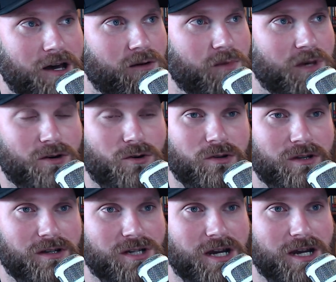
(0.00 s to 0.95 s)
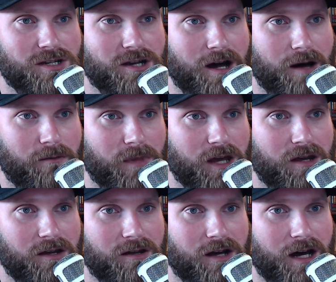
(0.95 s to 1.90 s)
it would be cool to change it up
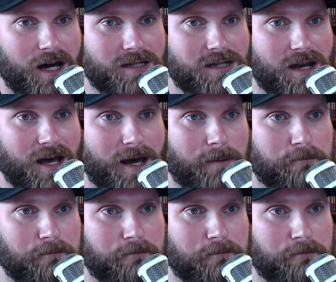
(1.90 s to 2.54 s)
today.